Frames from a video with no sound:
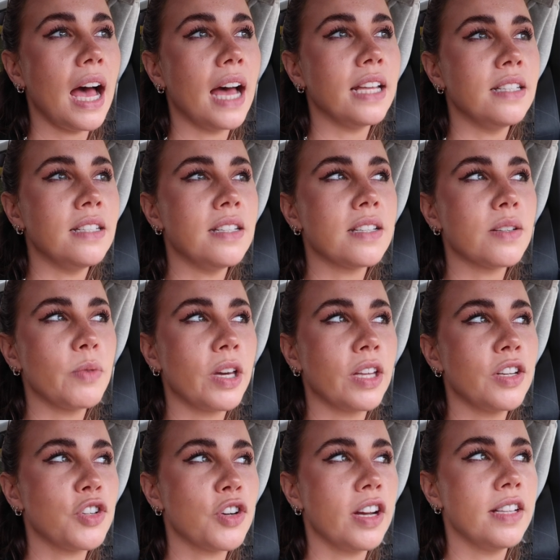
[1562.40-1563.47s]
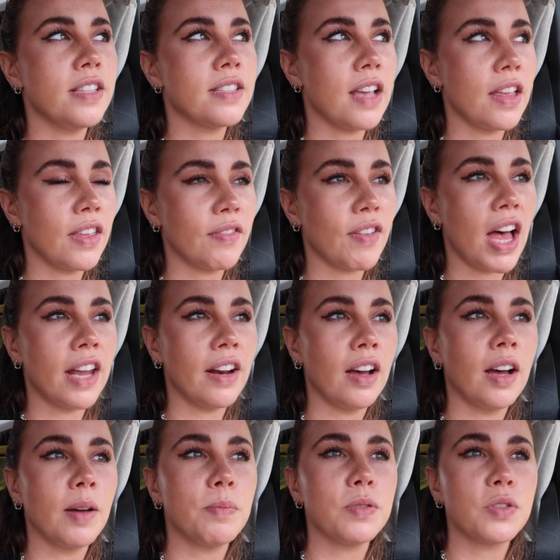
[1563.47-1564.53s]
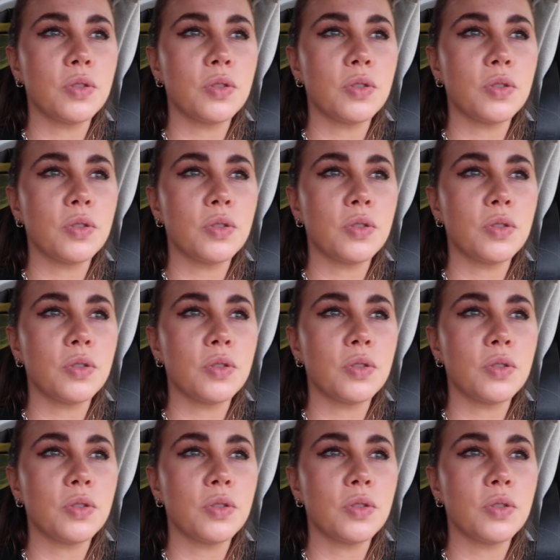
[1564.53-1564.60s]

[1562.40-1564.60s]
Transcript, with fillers: And we're gonna try and set the van up,